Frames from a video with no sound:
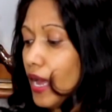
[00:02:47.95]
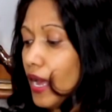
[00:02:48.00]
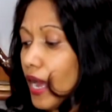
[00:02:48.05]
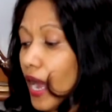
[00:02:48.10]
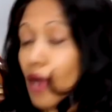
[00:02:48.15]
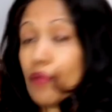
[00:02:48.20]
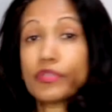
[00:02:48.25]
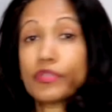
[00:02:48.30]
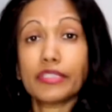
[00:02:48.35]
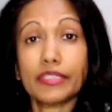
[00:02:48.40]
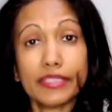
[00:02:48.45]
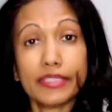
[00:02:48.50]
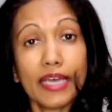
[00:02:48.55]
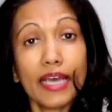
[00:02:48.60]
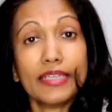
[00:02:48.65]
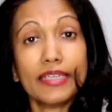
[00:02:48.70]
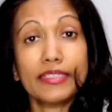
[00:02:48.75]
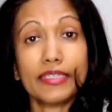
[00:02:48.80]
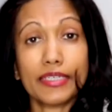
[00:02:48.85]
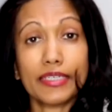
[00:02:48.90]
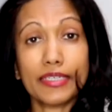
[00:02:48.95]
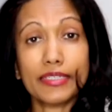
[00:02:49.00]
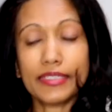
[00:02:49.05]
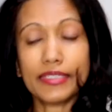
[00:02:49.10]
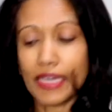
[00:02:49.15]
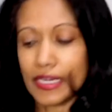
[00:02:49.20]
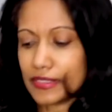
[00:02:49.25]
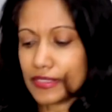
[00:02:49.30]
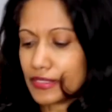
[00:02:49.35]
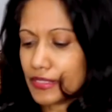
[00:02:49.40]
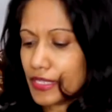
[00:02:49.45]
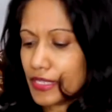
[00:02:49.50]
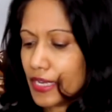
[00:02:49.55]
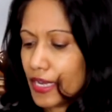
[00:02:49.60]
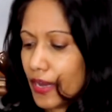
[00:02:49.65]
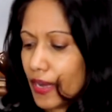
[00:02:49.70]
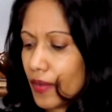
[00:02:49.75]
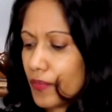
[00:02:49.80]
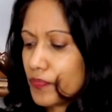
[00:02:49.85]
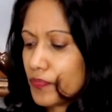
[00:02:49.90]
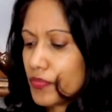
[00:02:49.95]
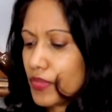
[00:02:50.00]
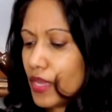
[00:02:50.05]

I was attending in Tanzania.